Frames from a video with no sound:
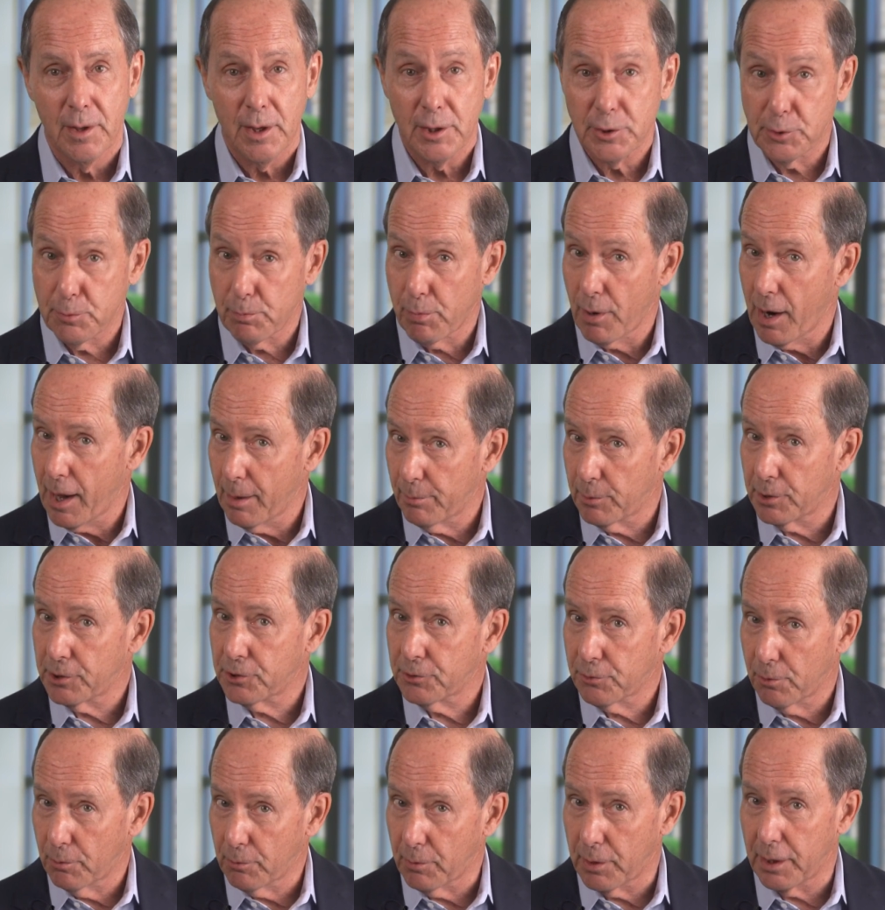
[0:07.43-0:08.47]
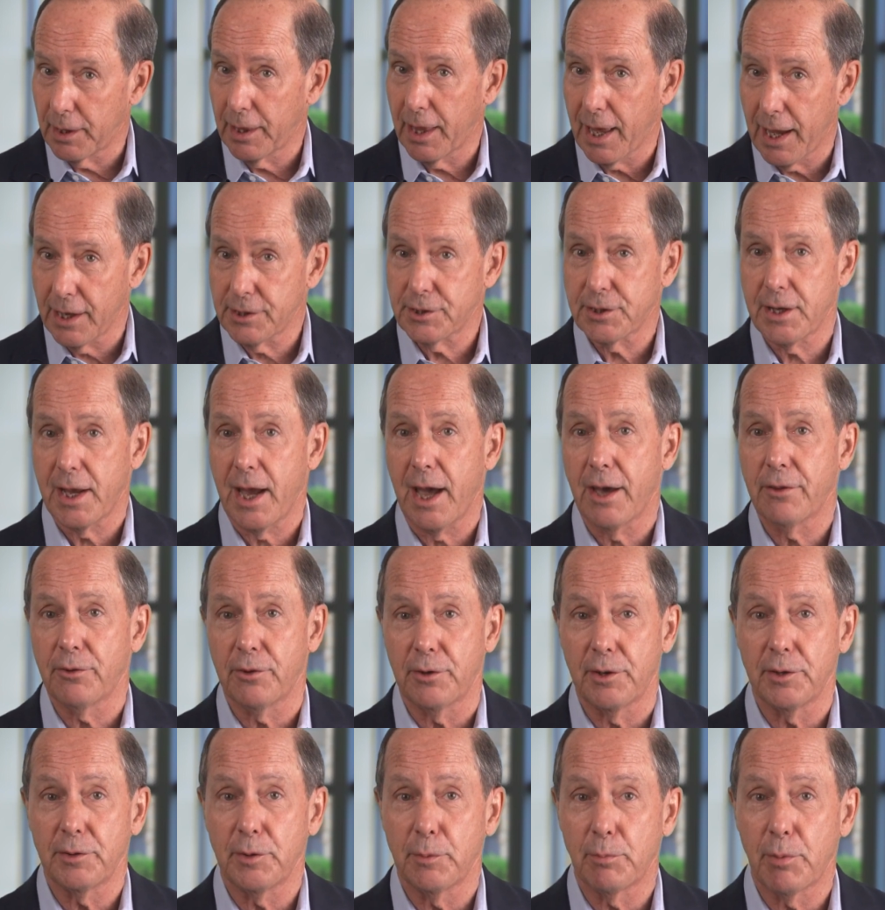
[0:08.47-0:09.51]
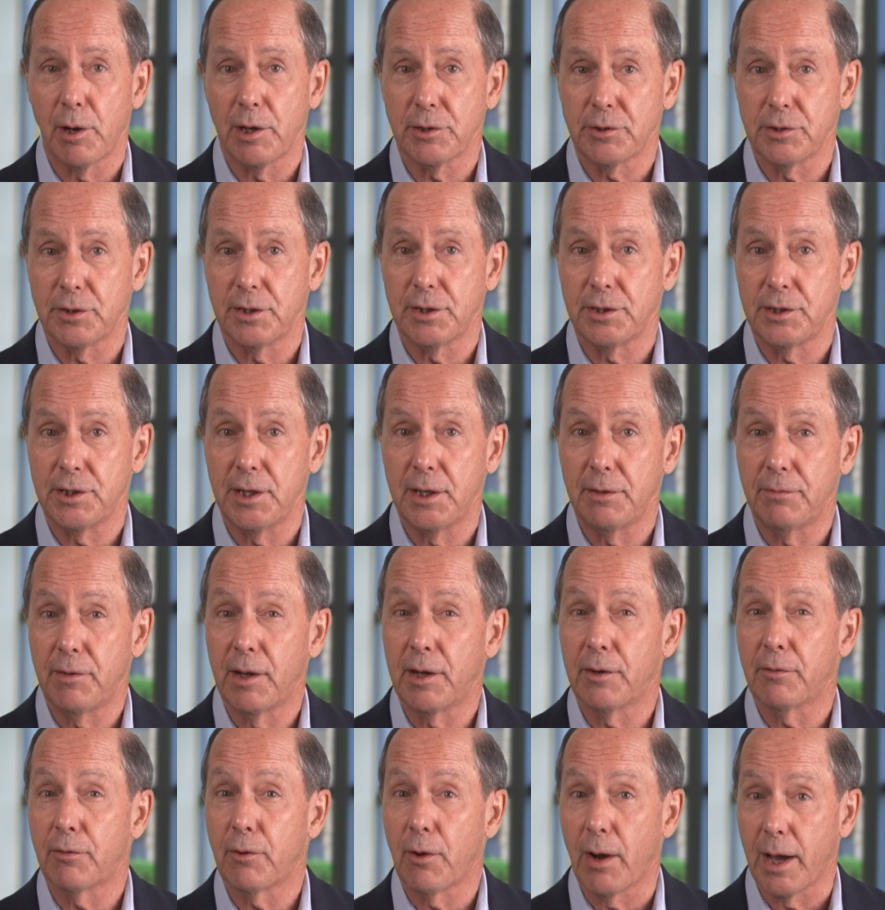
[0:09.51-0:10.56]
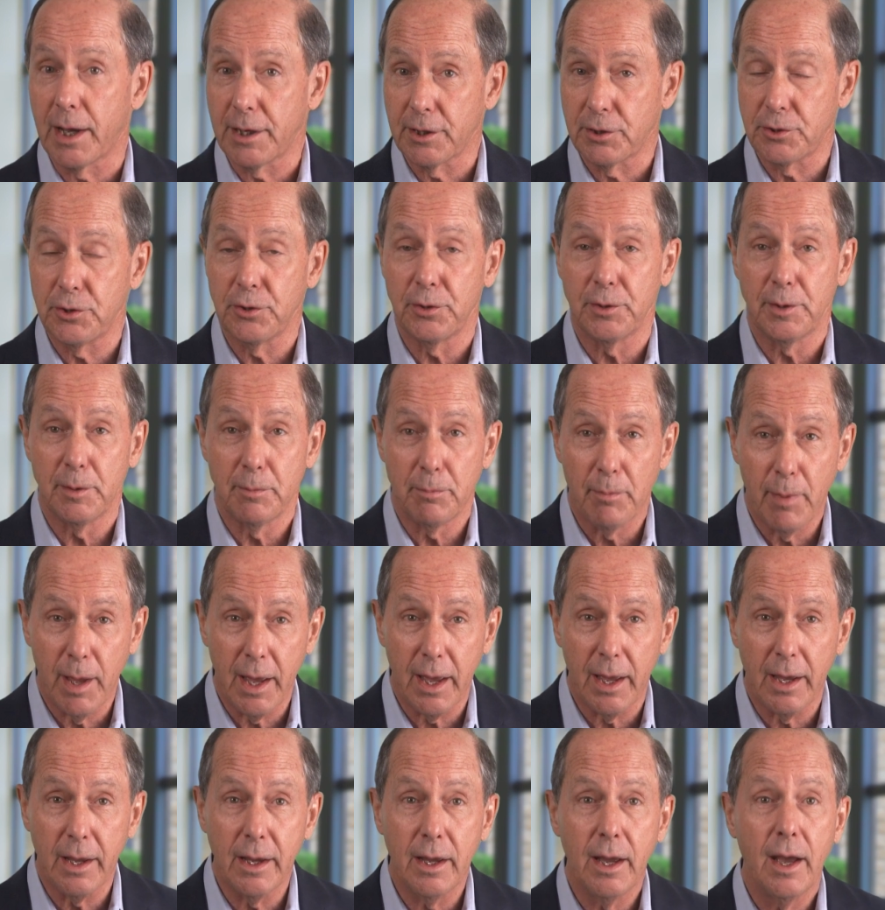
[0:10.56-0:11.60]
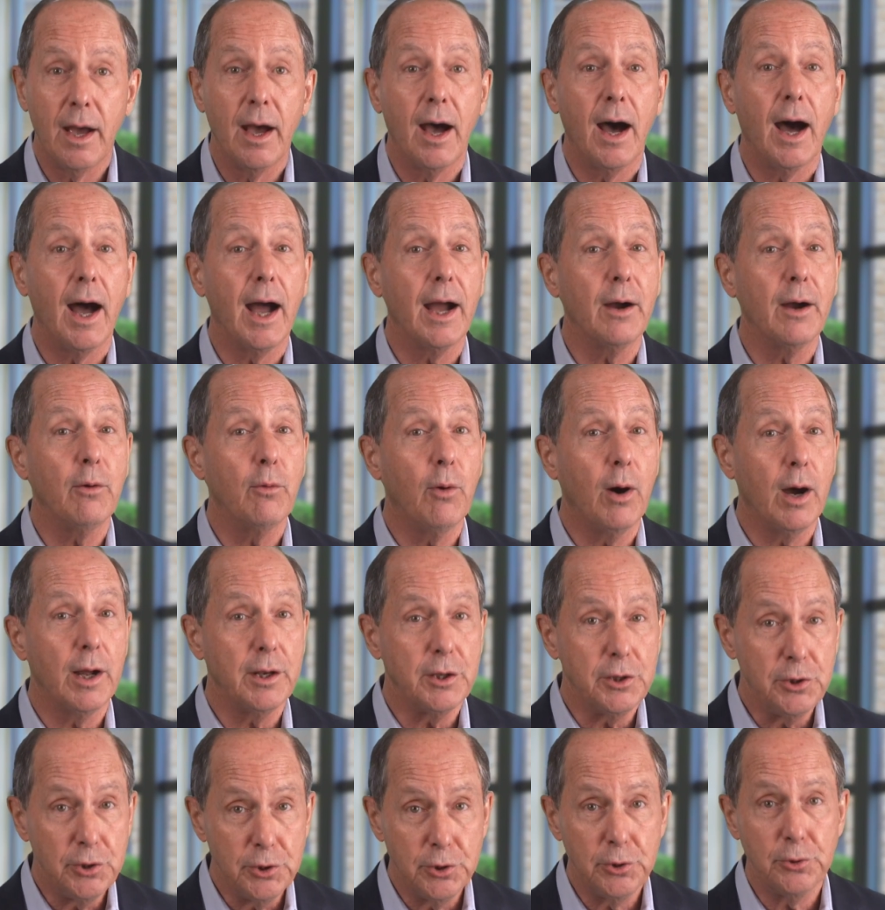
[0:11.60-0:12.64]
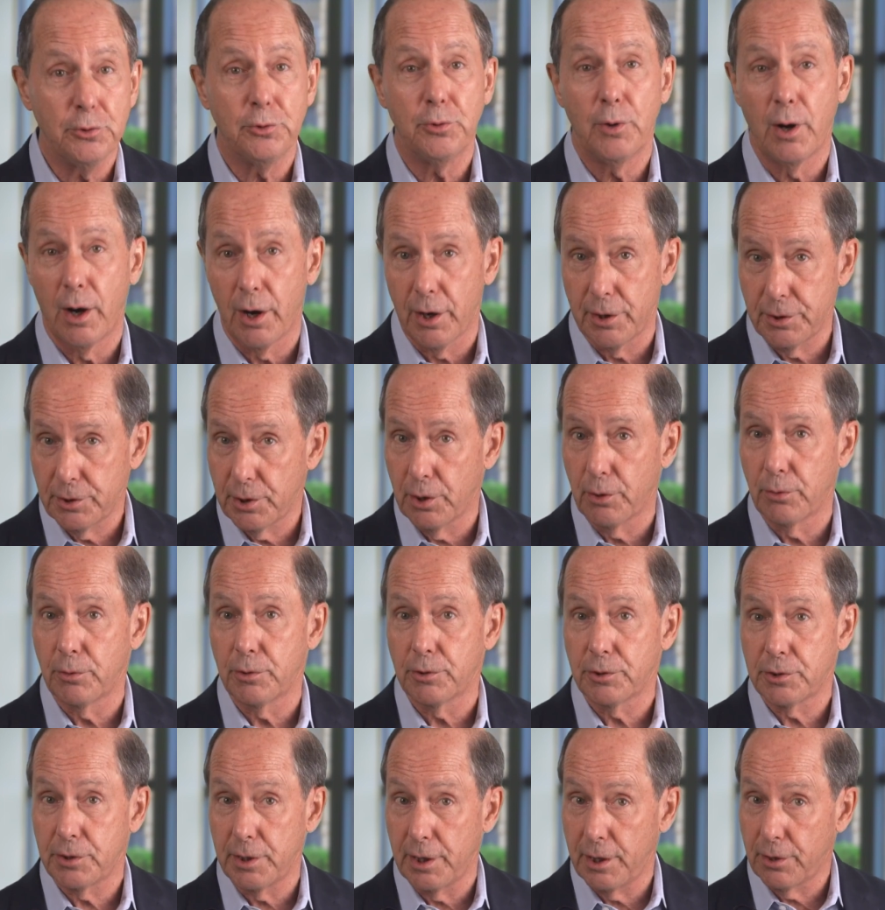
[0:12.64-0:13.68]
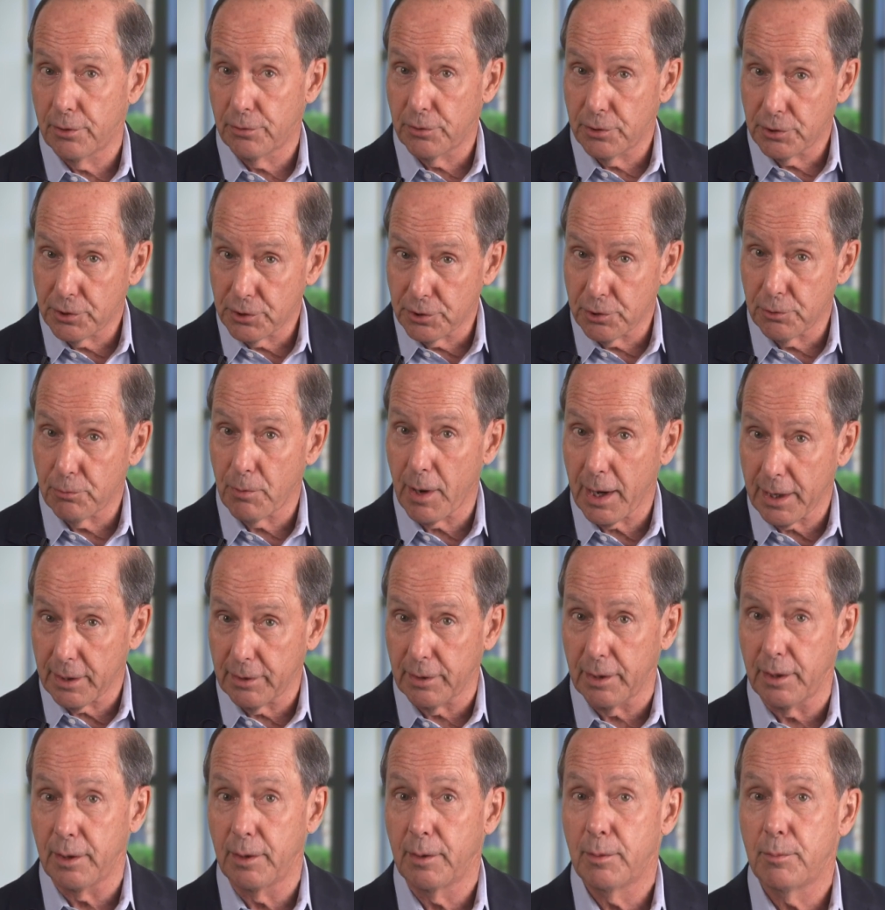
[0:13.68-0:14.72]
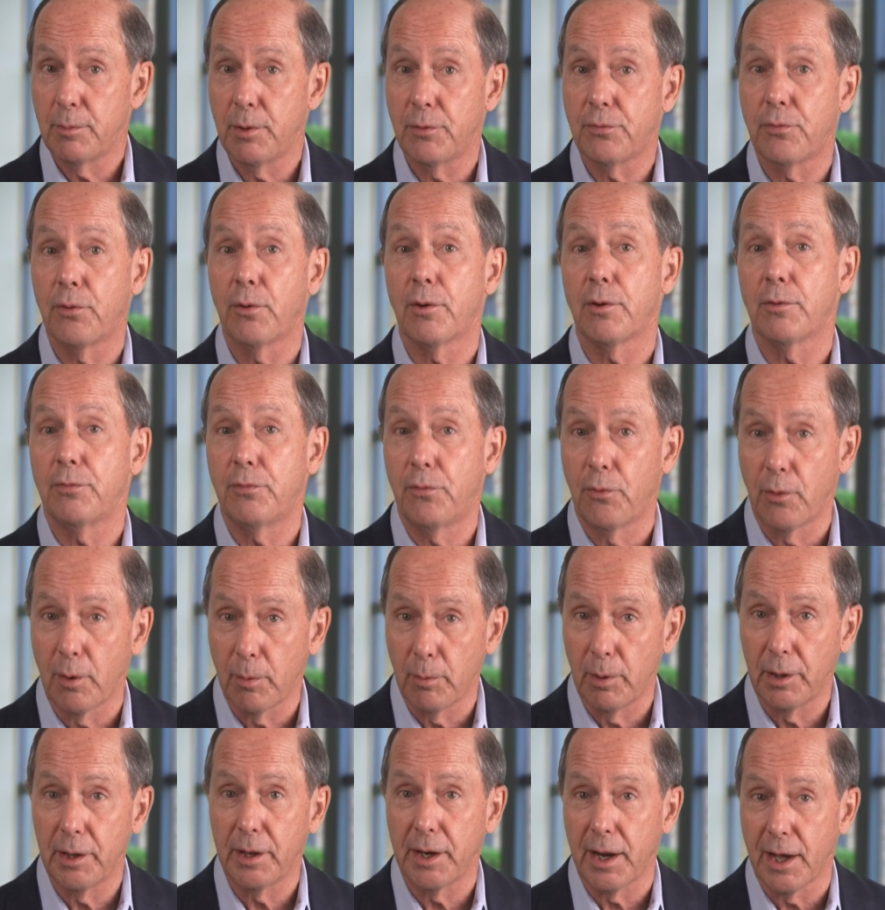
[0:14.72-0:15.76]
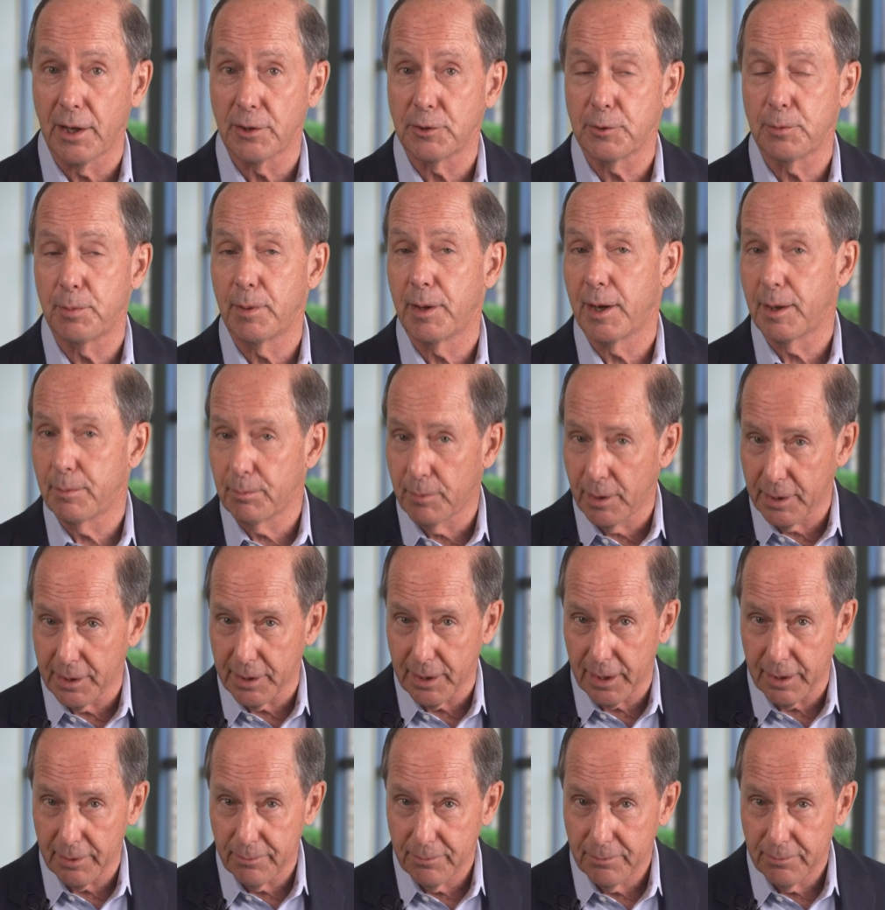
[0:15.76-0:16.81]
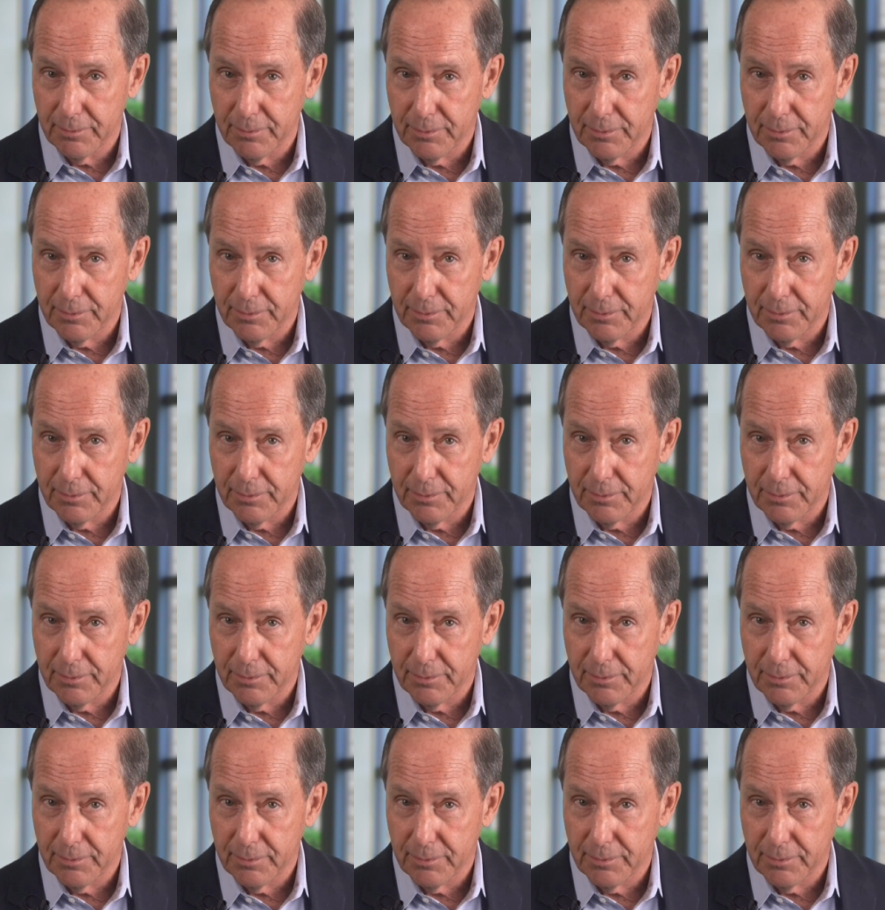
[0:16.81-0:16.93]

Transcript: As promised when we last gathered at the President's Evening of Gratitude in May, I want you, our donors, to hear this directly before a formal announcement on Monday.